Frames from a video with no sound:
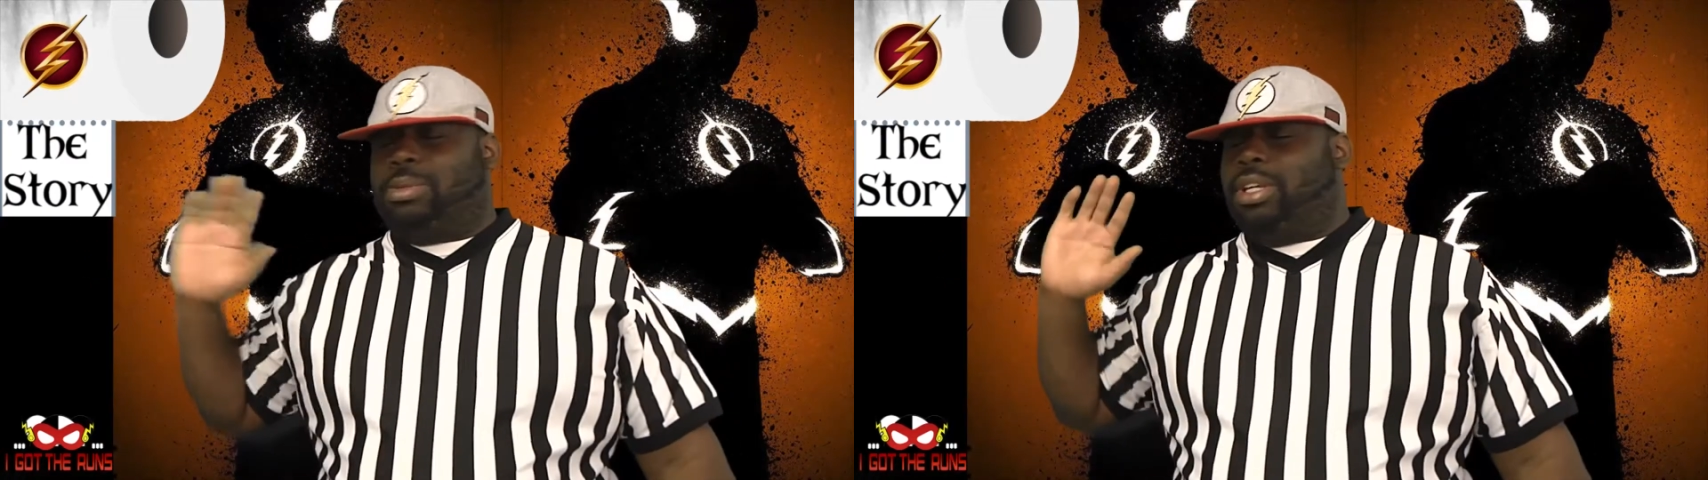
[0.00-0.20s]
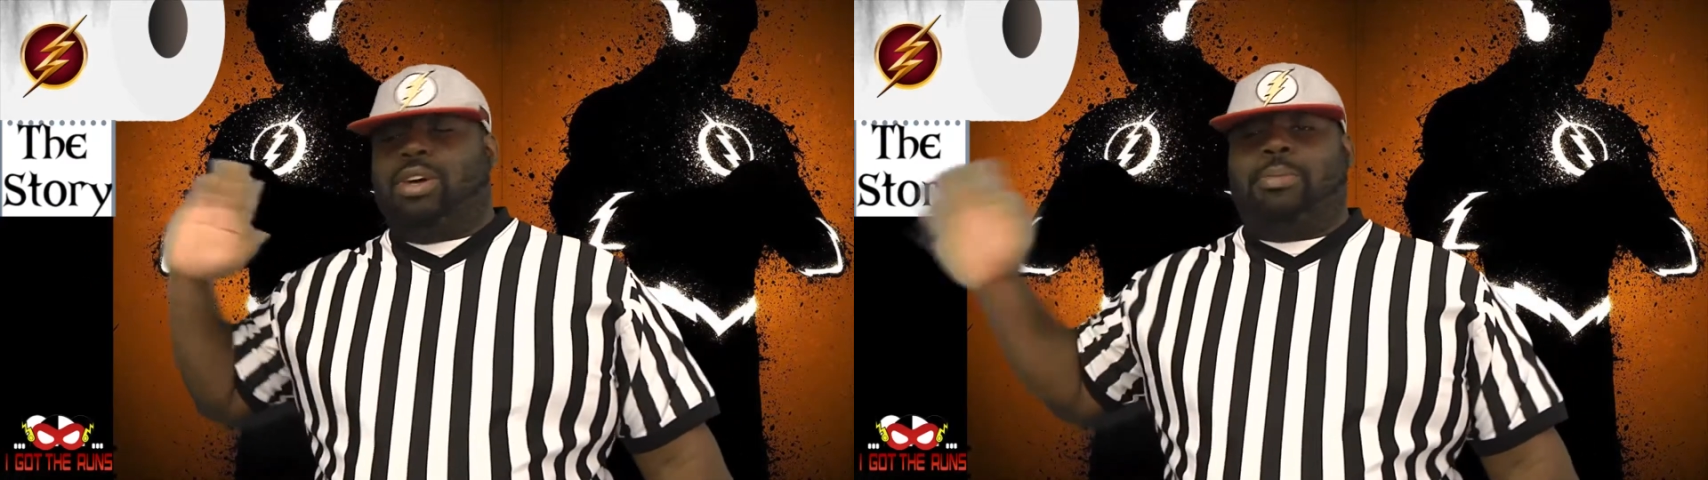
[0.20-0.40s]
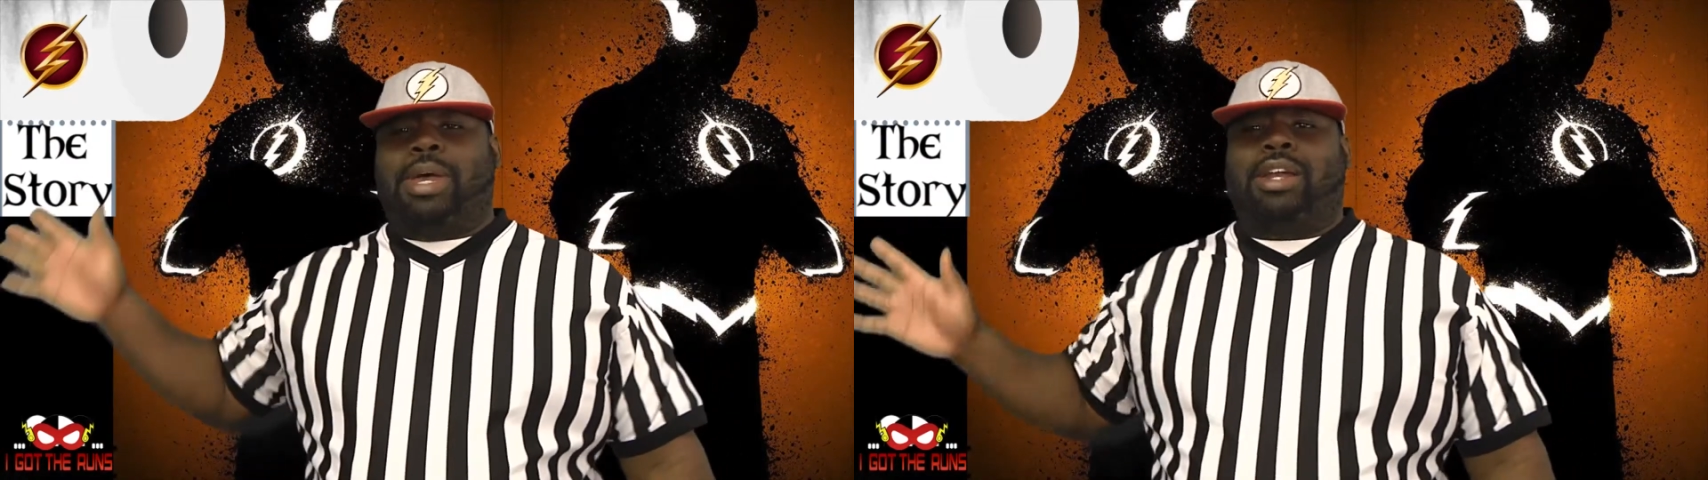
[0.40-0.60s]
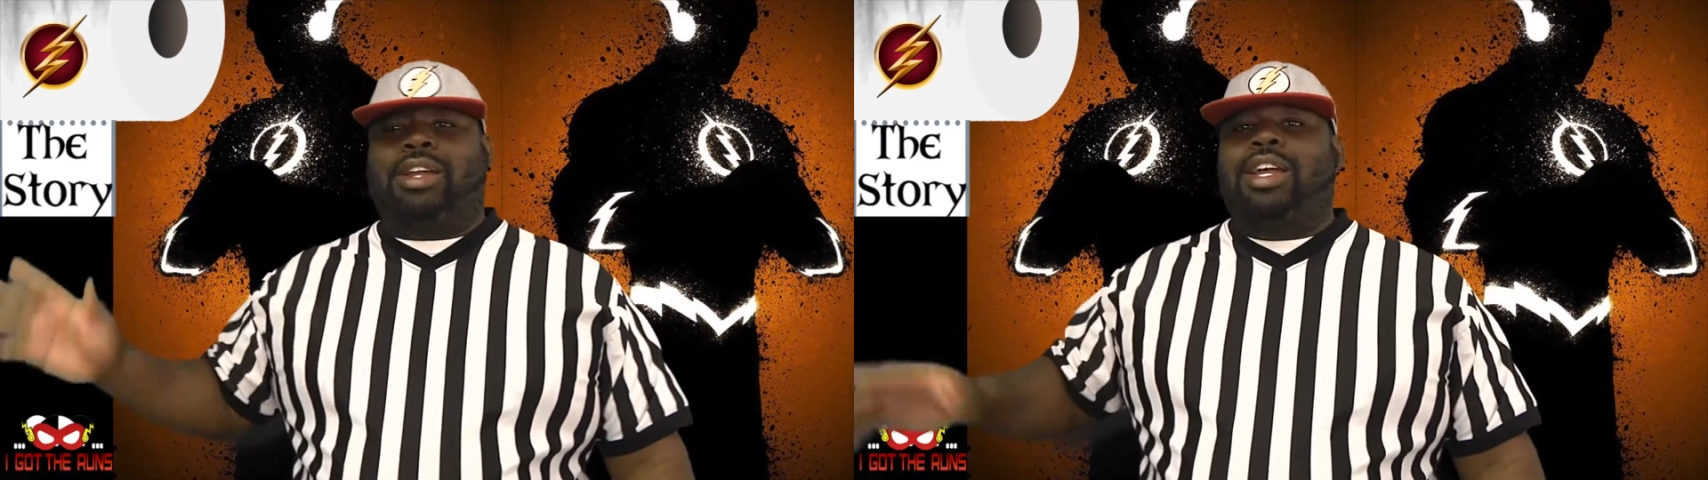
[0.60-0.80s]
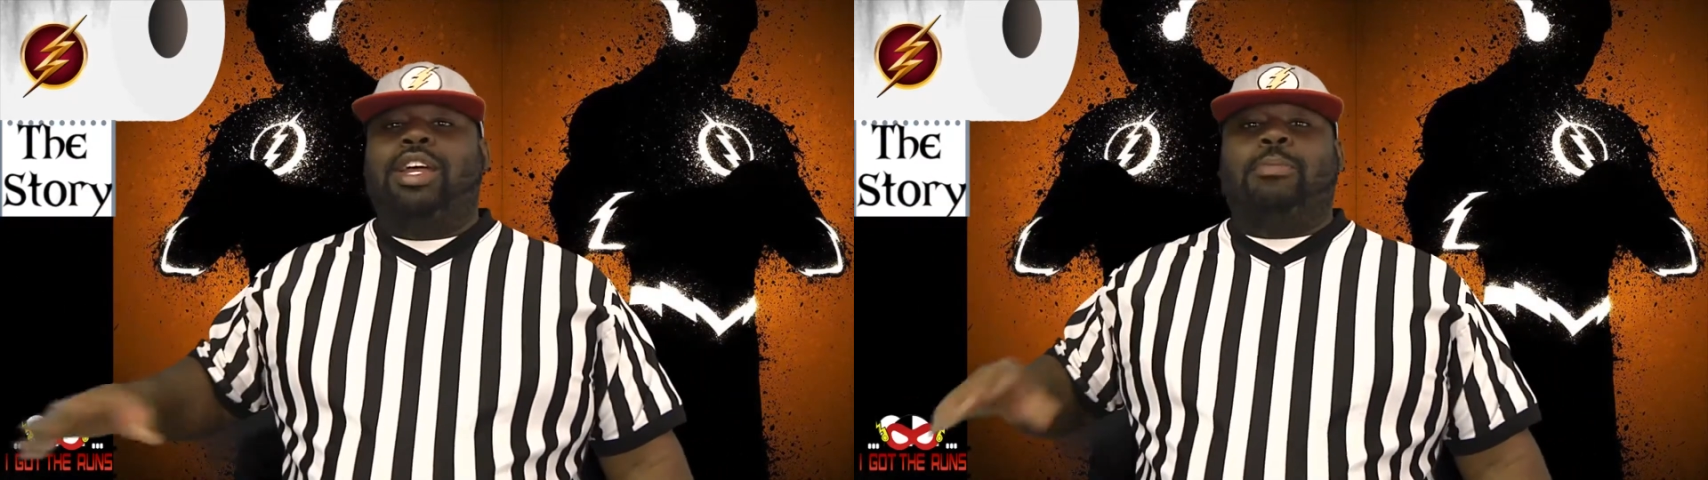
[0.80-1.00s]
it don't
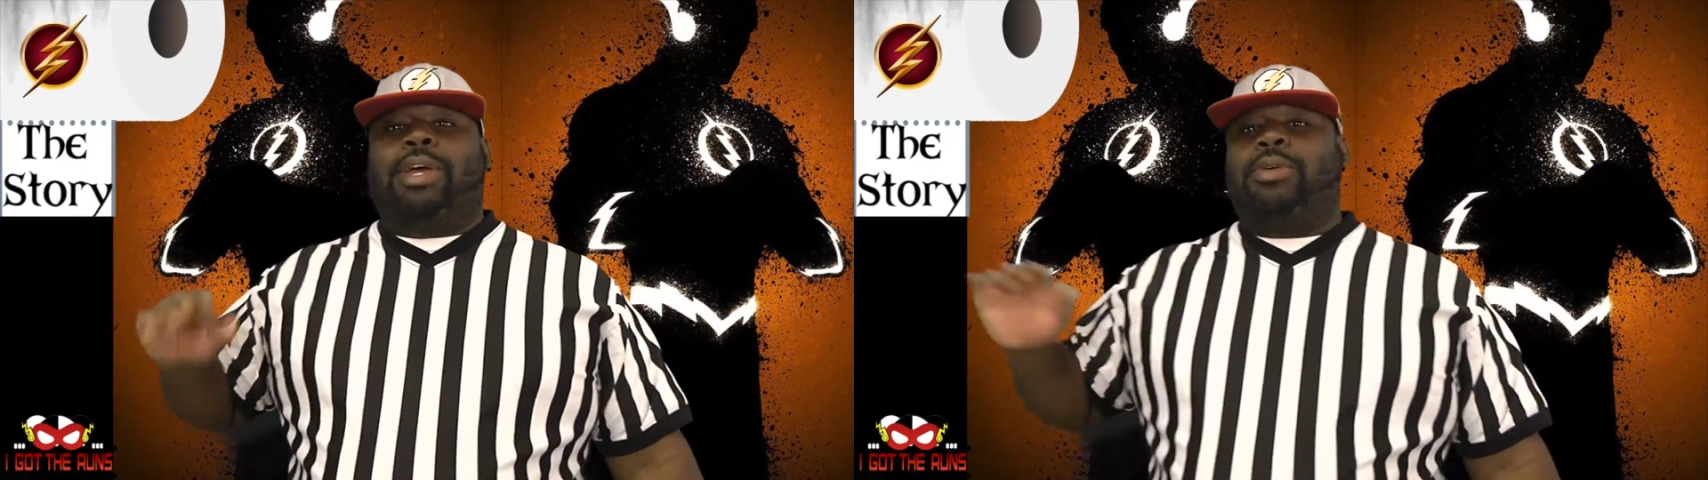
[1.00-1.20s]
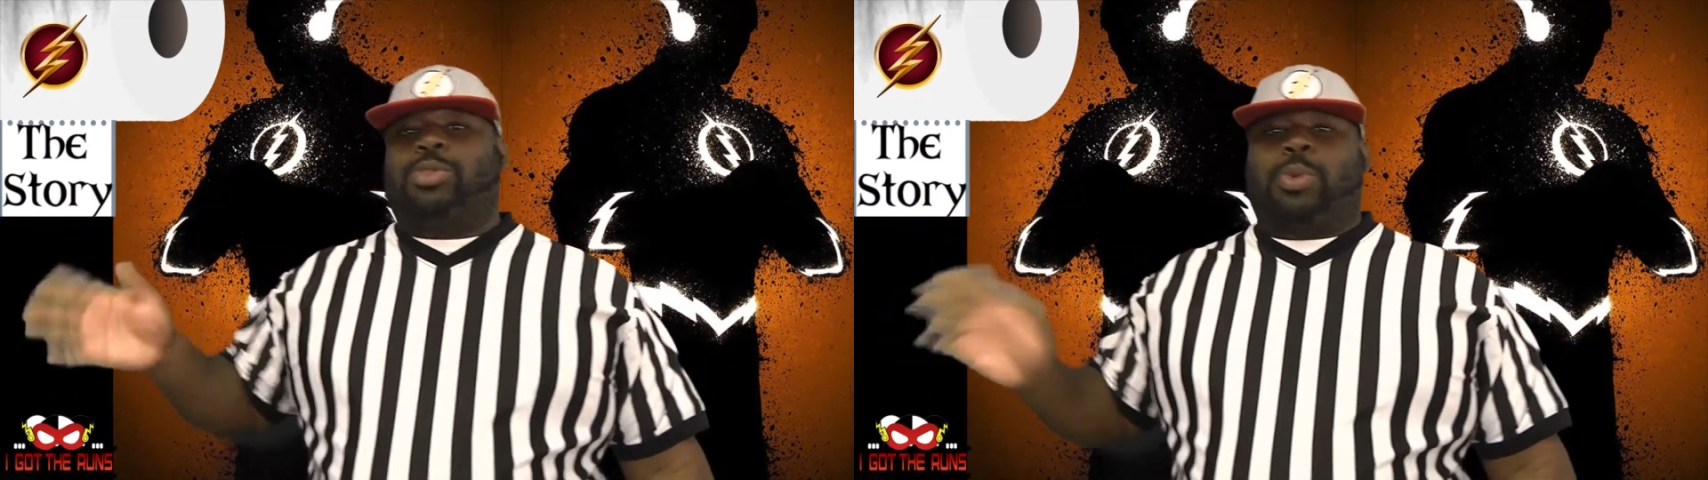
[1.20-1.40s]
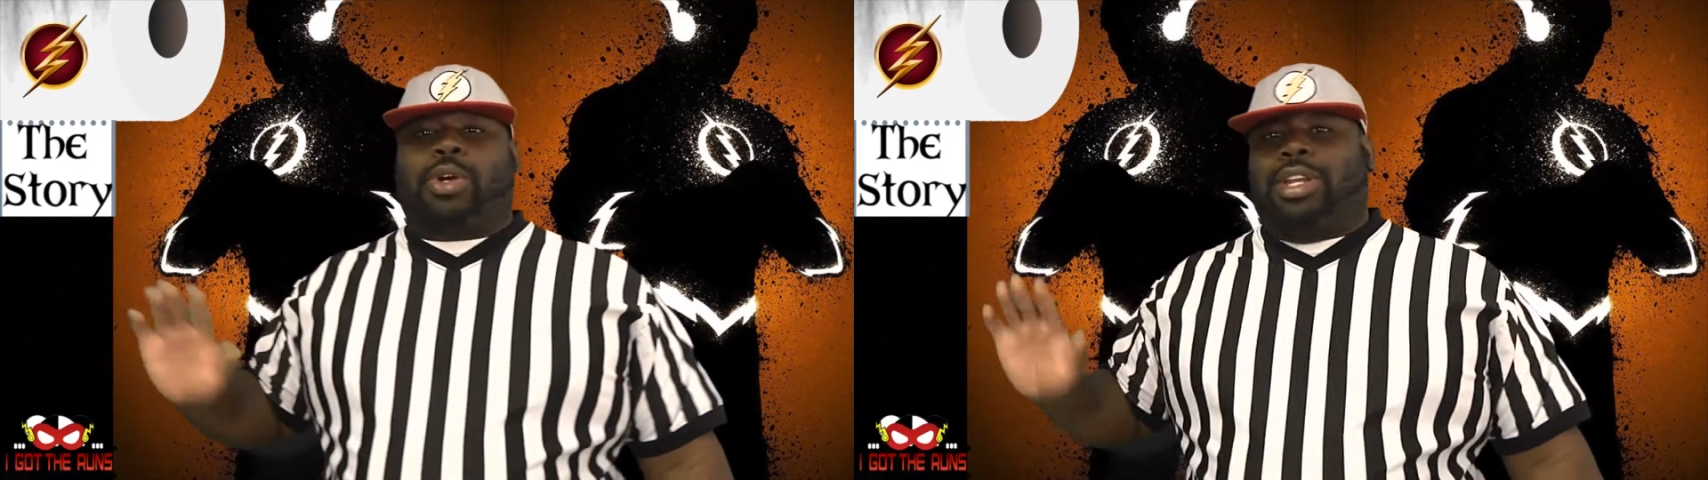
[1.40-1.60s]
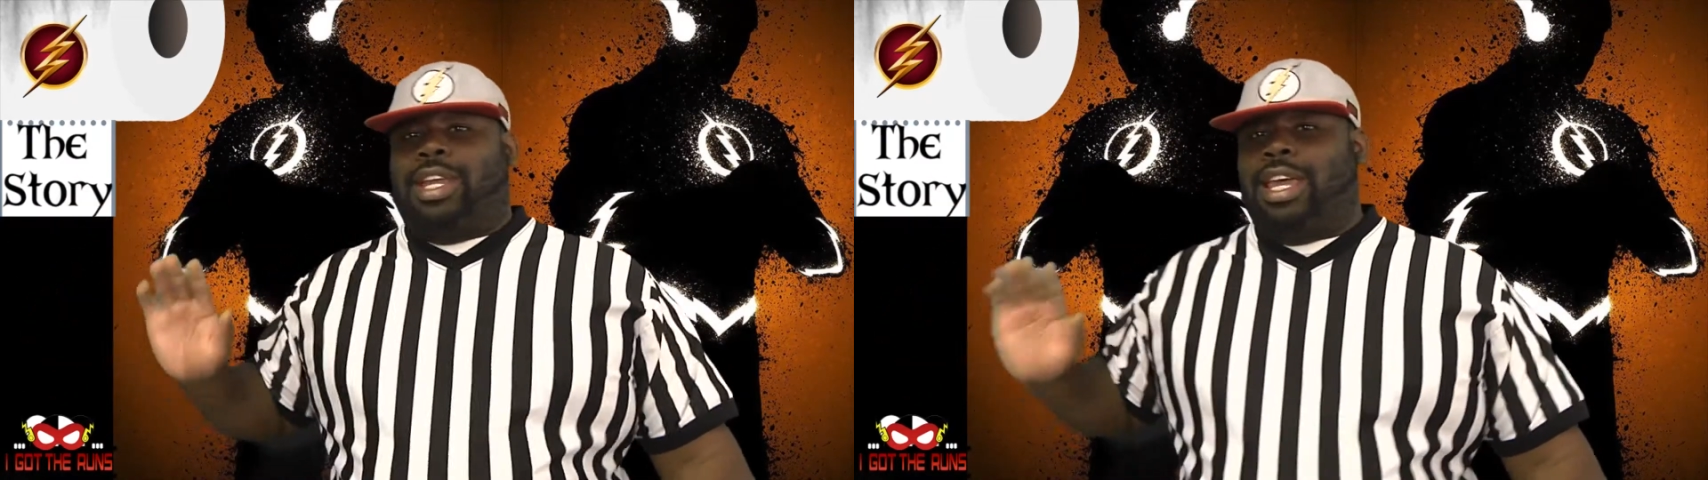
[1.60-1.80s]
matter. But he was working the